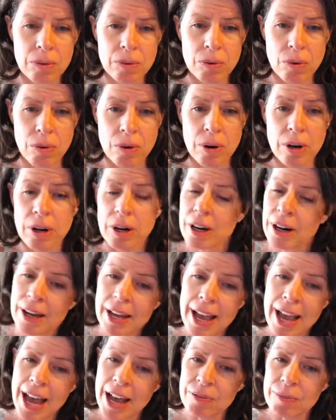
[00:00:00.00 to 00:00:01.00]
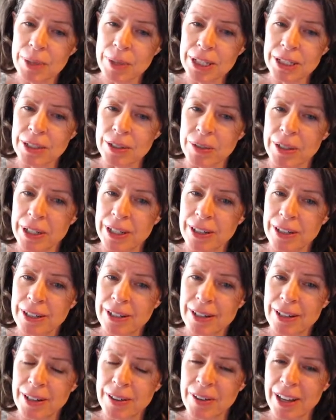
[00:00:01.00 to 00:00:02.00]
Or have me do it,
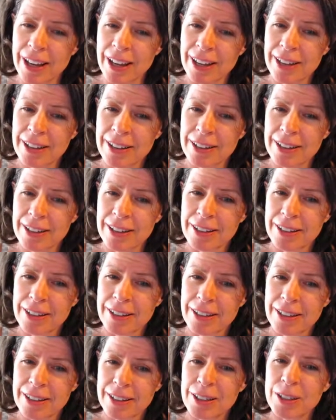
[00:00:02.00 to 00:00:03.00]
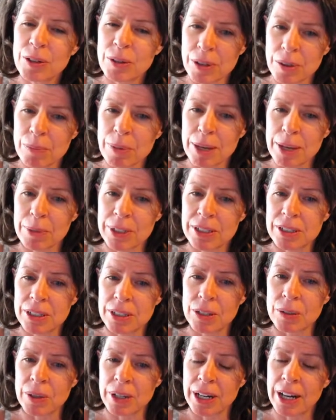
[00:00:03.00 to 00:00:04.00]
okay? You can pay me to
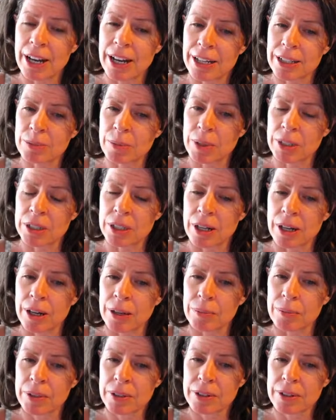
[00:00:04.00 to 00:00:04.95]
do it as my job.